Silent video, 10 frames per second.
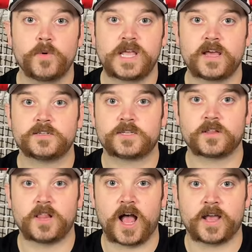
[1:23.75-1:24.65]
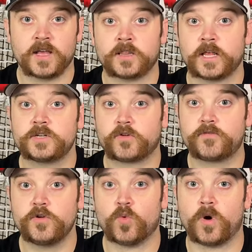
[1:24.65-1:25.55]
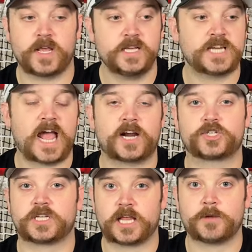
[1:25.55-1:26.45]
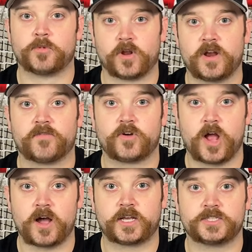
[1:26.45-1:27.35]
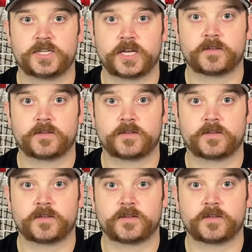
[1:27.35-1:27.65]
we get into the lie, let us review what is actually labeled on every hockey stick.